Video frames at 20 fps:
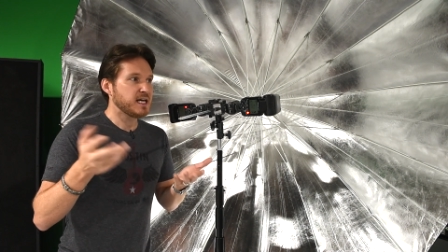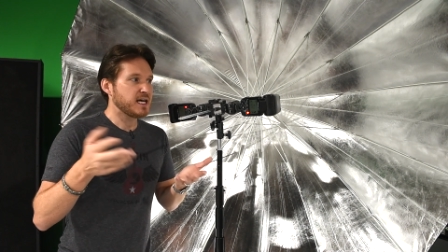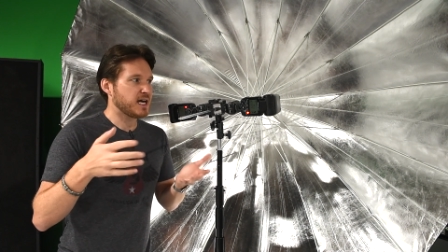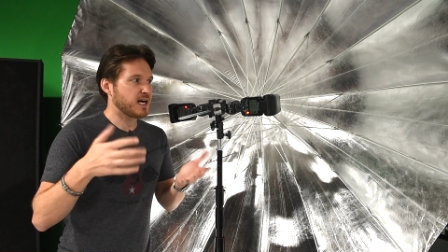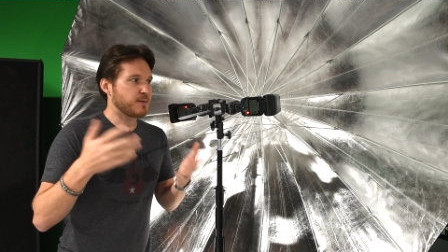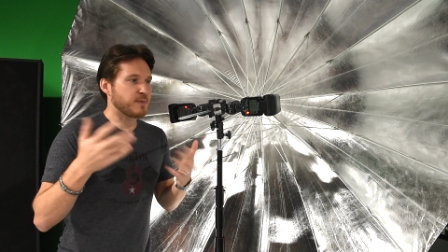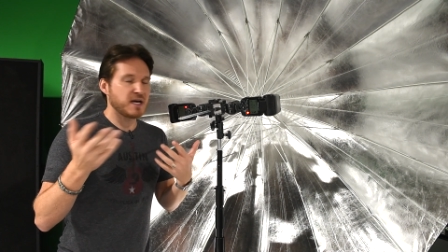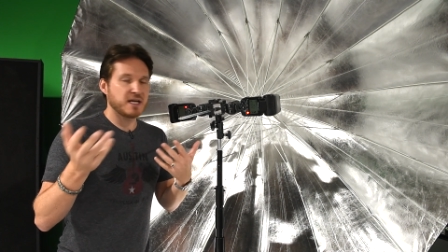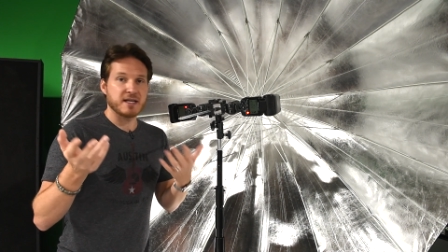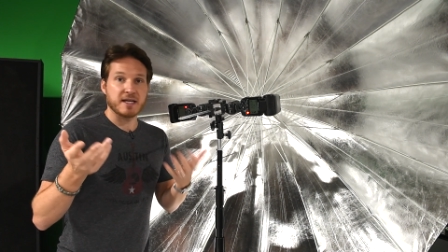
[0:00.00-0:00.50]

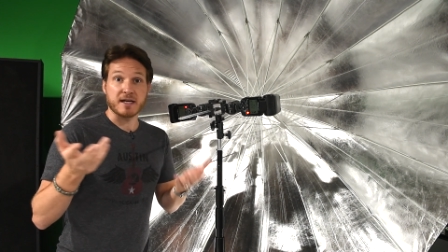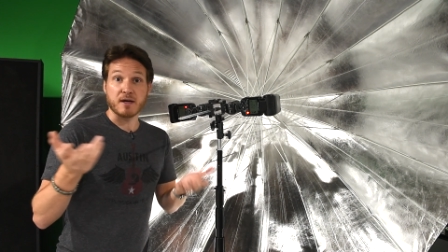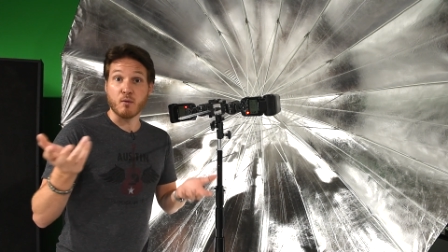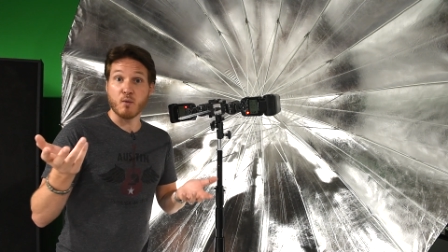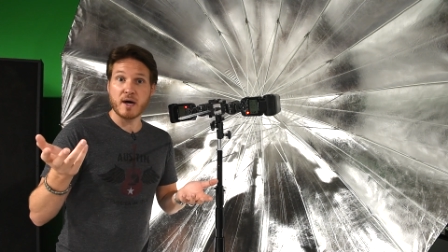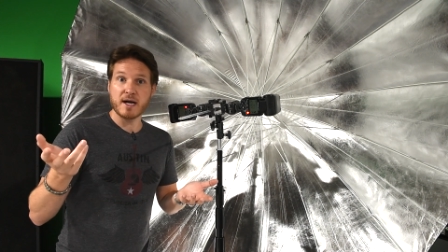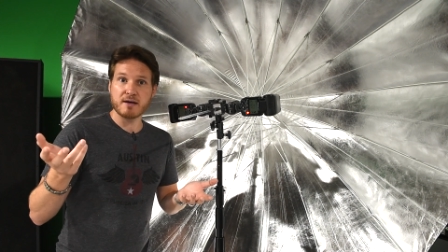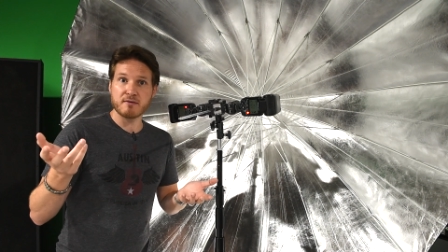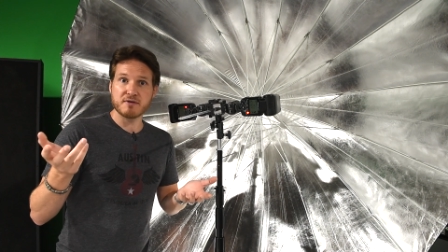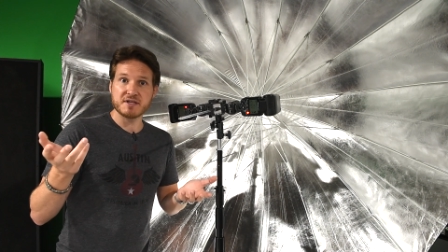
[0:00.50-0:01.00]
and I'm at like a
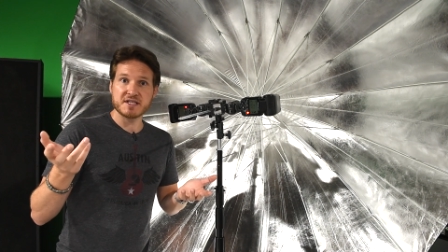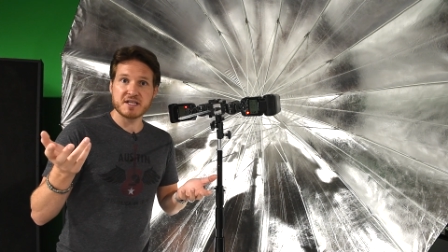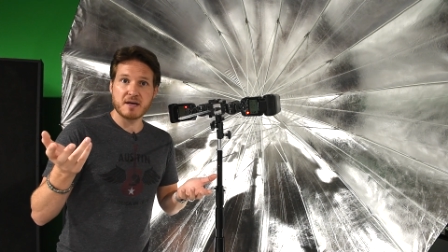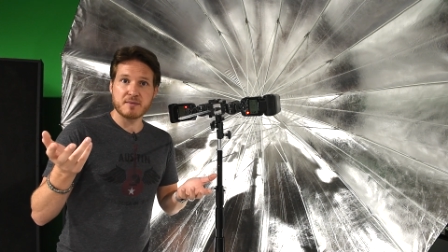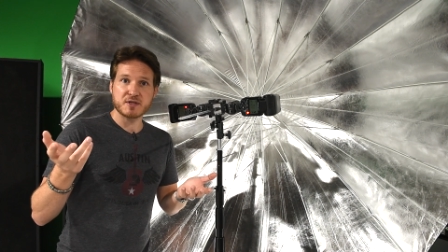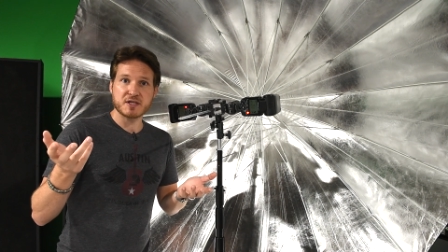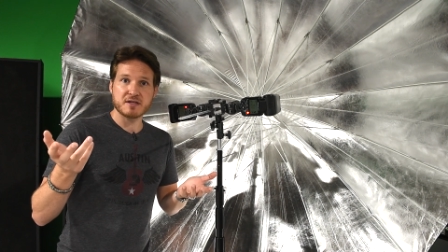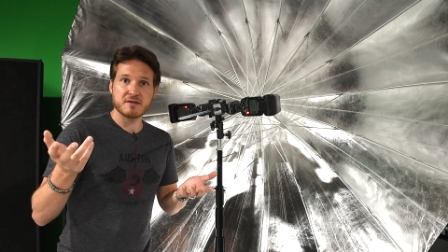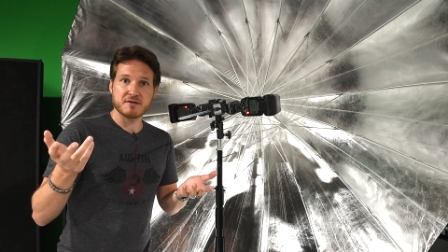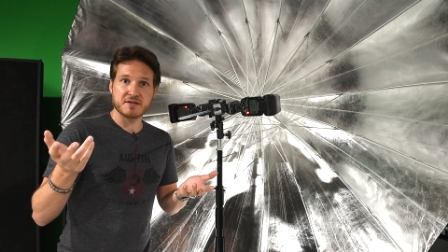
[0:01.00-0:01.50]
wedding
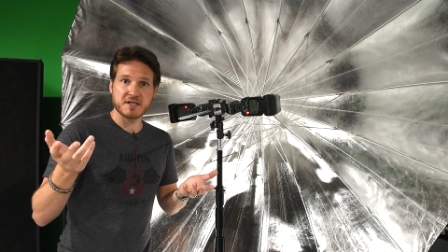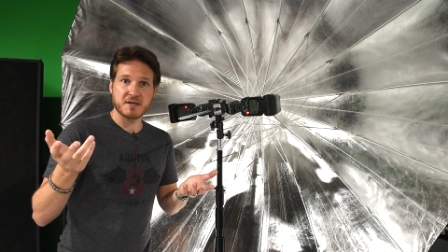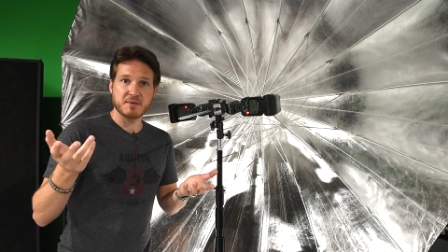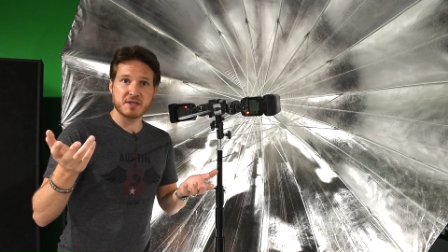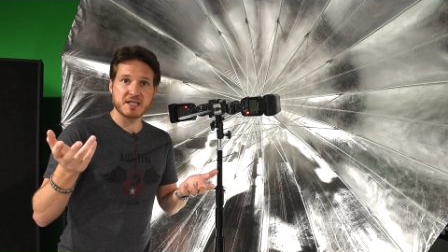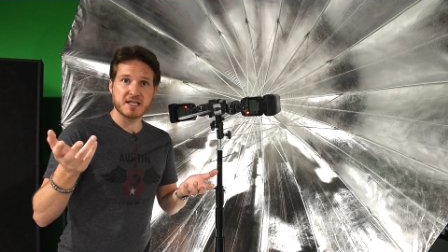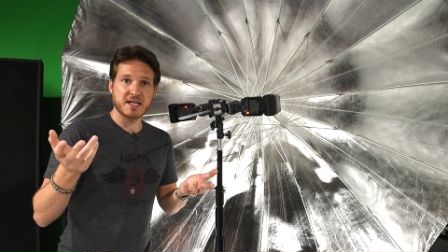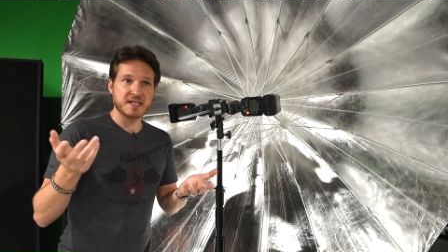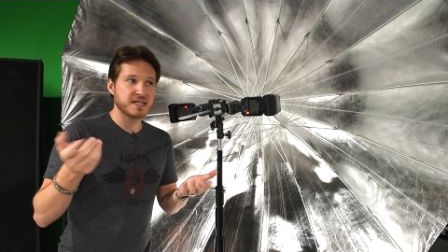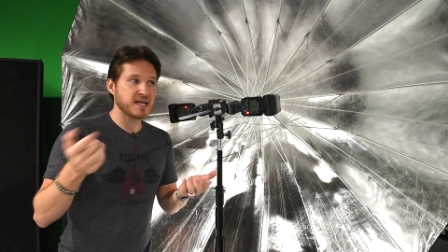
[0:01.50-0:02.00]
reception or
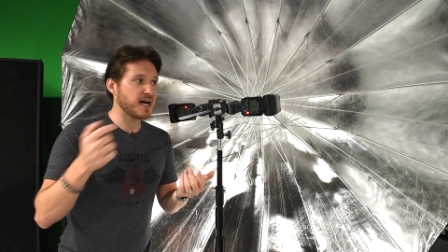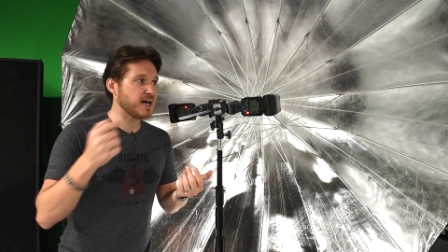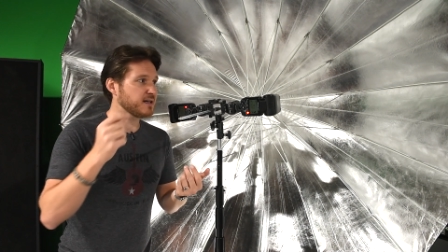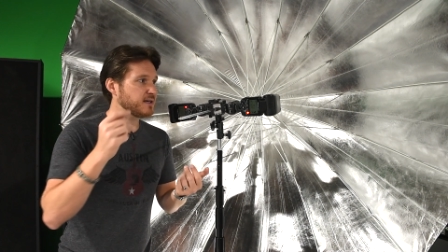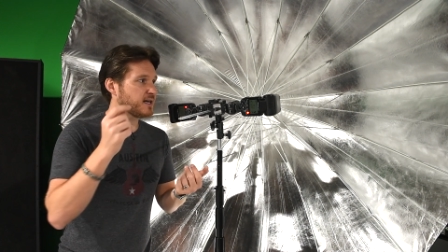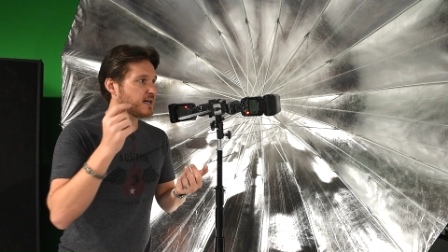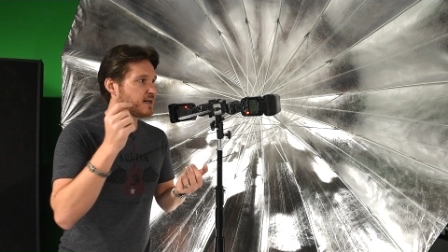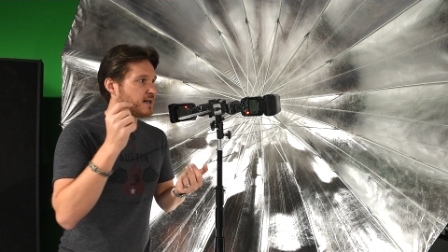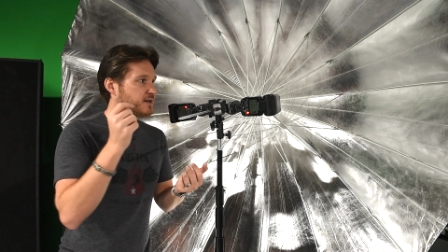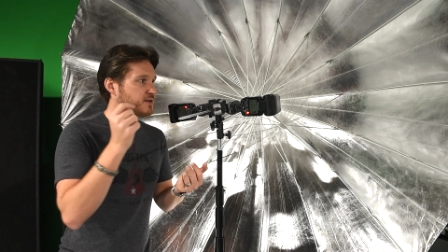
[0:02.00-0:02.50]
something like
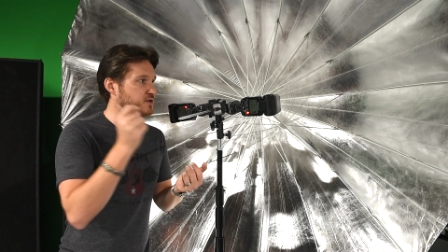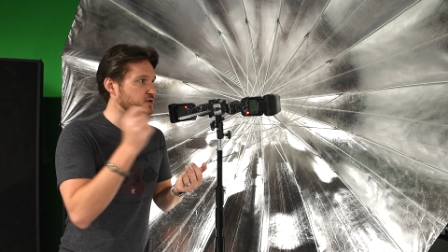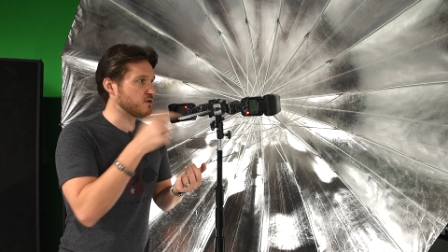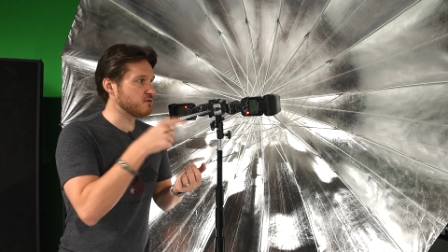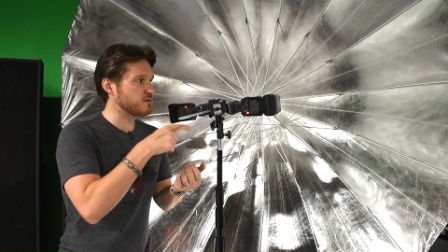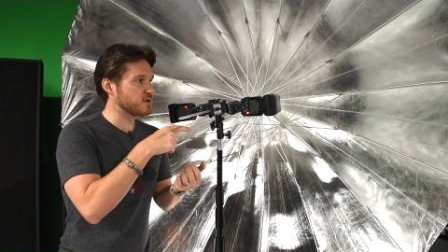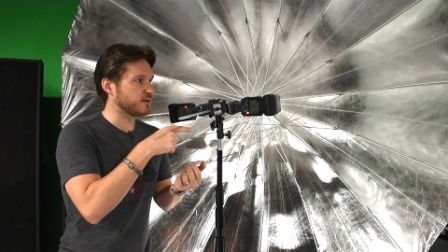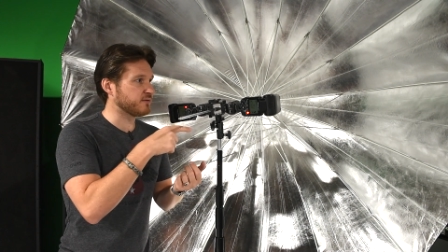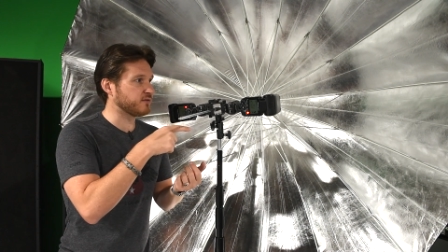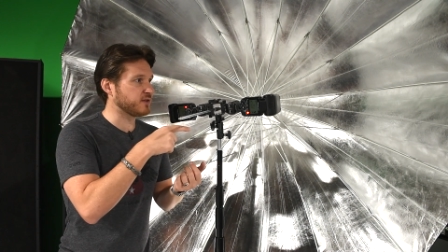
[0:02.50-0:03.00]
that, and I
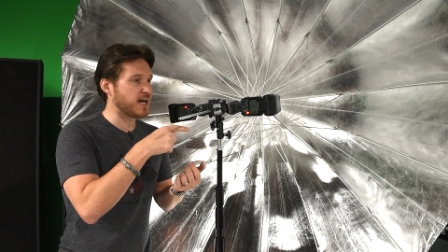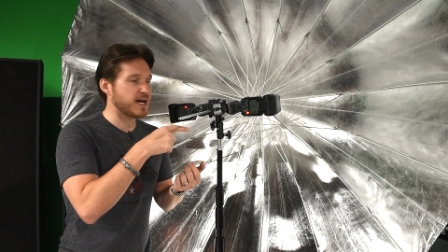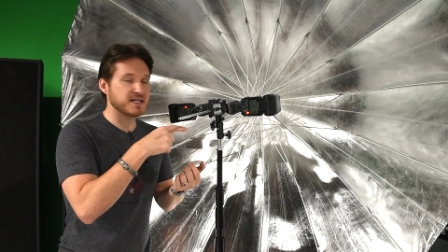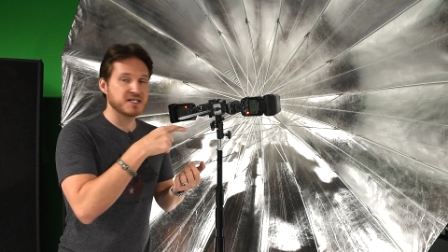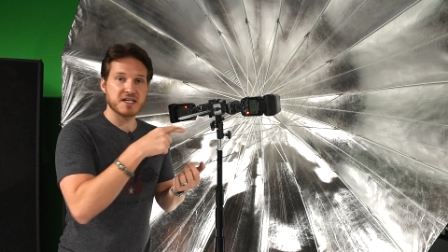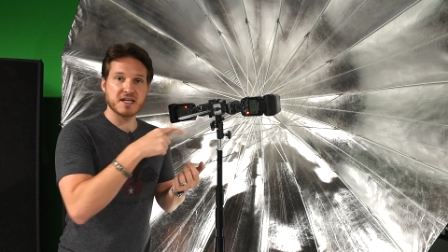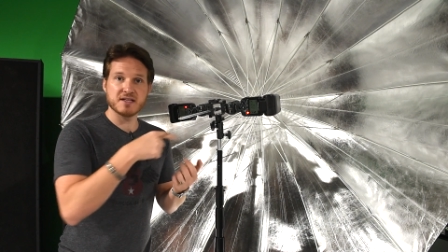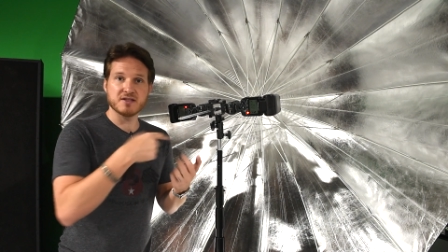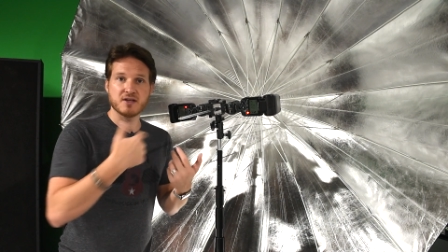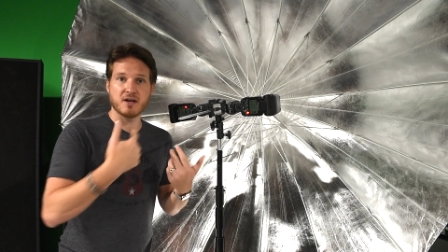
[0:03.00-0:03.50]
zoom the
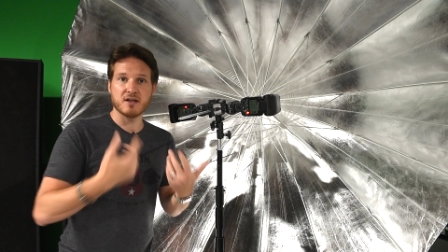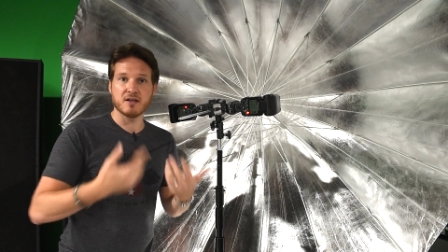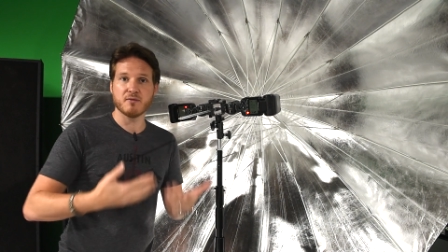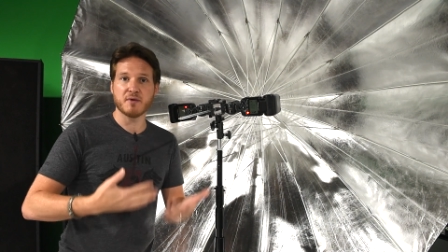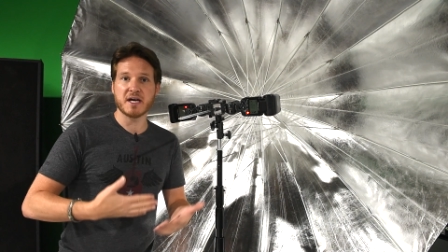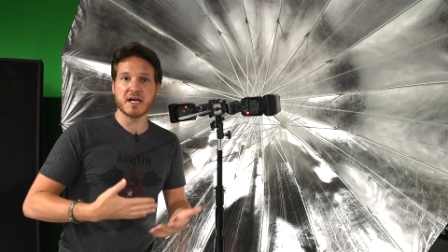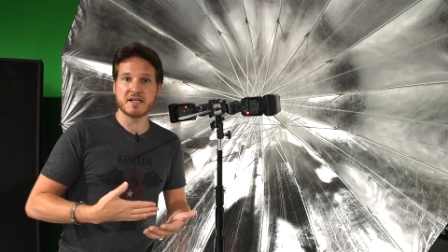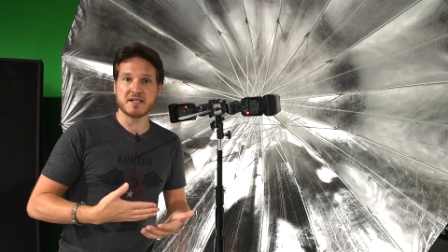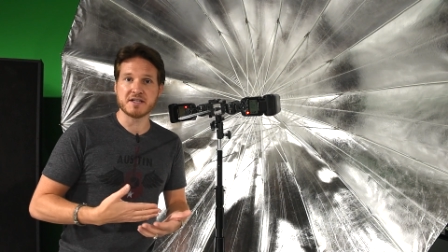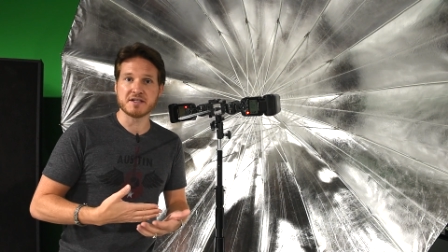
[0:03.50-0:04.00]
flash heads all the
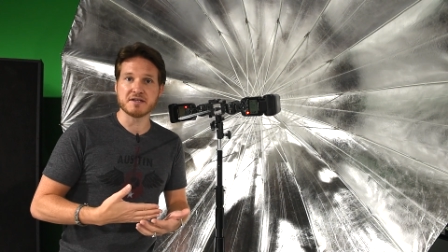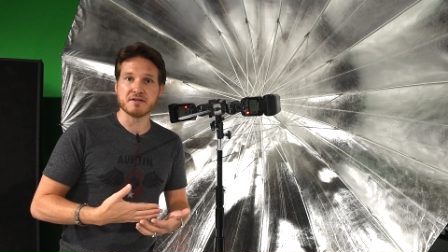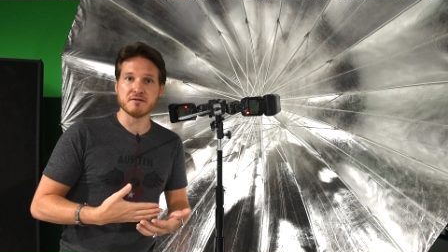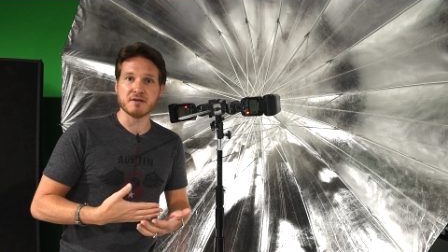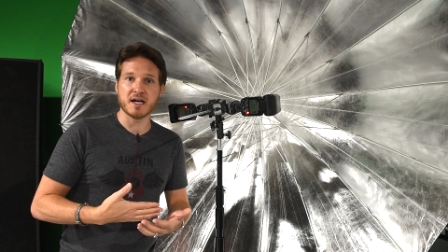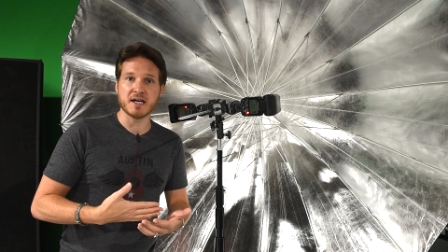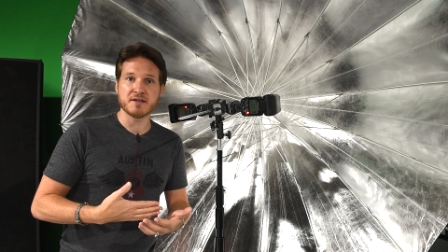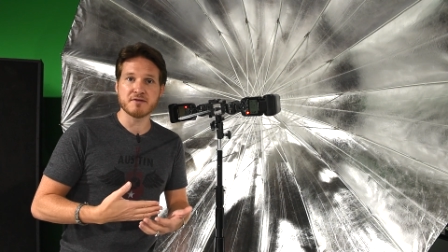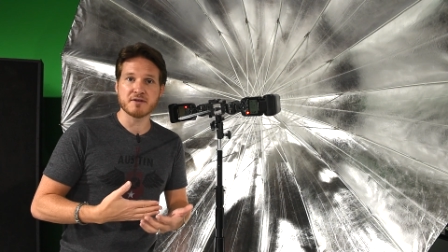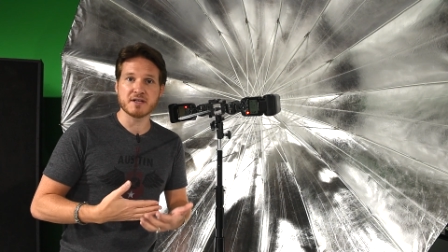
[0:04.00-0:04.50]
way into two
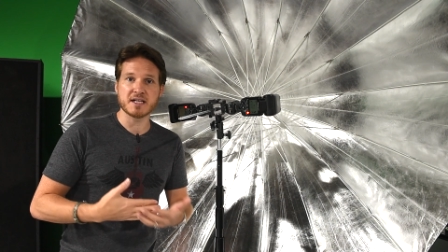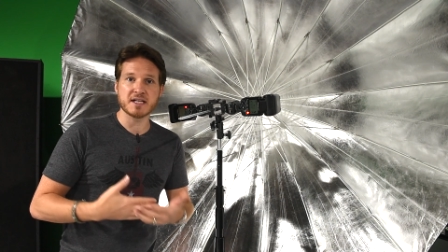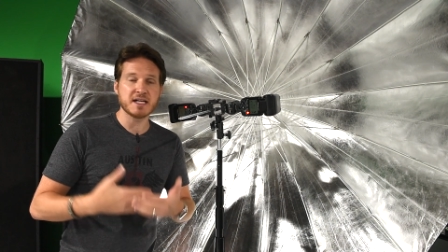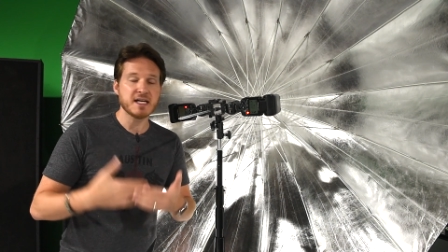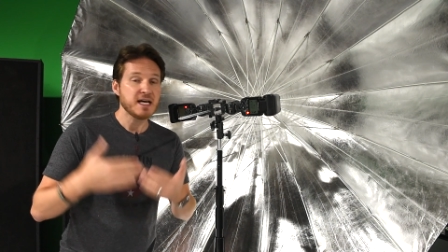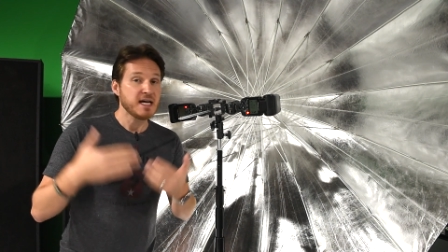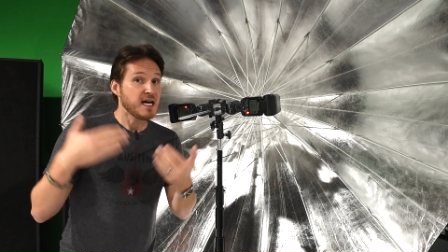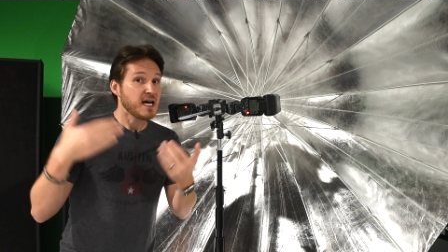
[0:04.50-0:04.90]
hundred,